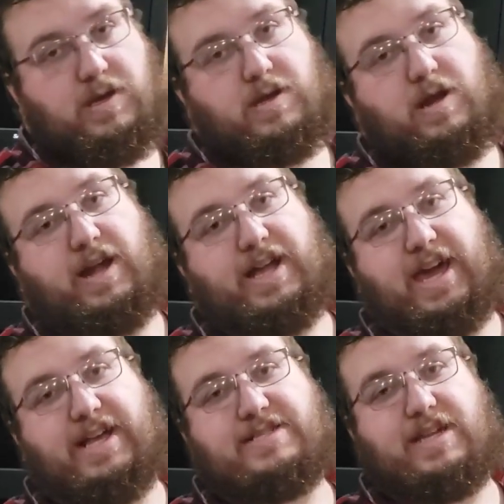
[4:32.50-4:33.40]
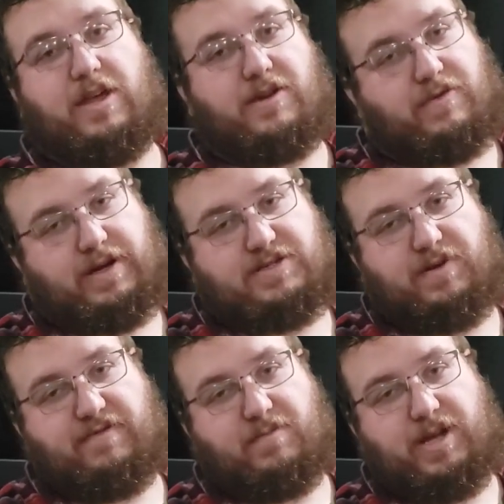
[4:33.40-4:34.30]
Alright guys, now the quickest
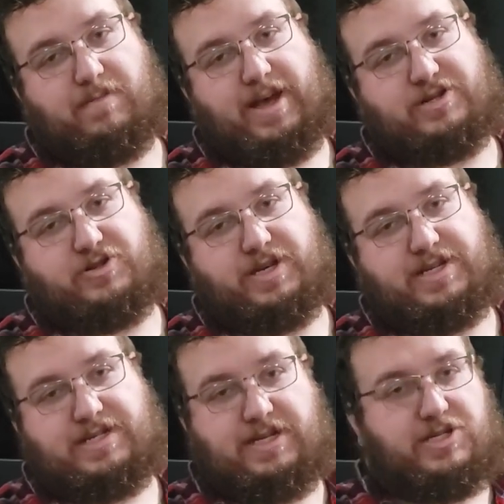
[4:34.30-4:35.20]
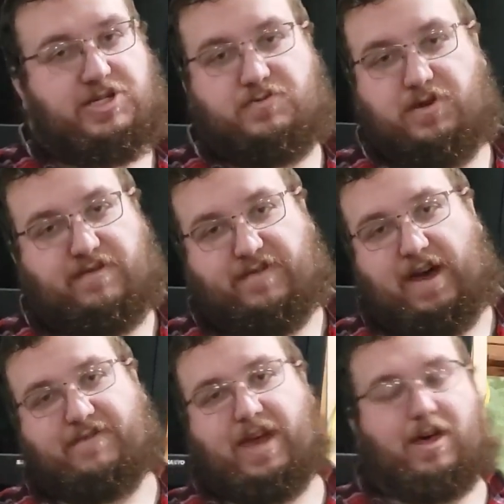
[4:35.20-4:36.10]
way for me to measure this is just with a
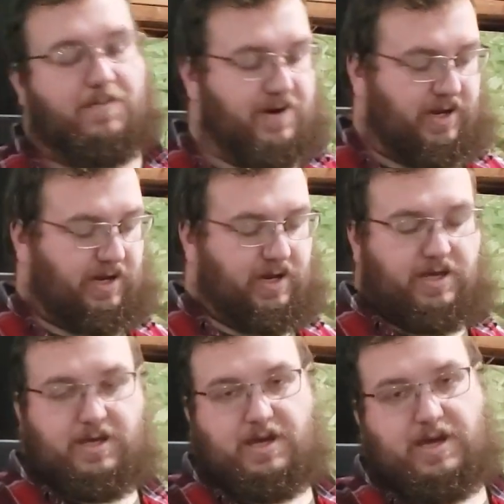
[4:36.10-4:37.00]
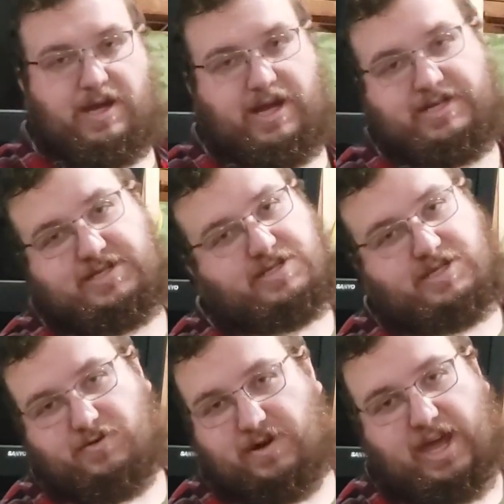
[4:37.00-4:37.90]
5-gallon bucket. It's
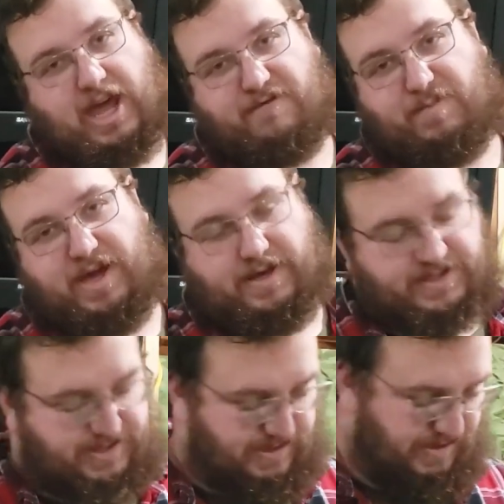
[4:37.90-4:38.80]
2.5 pails.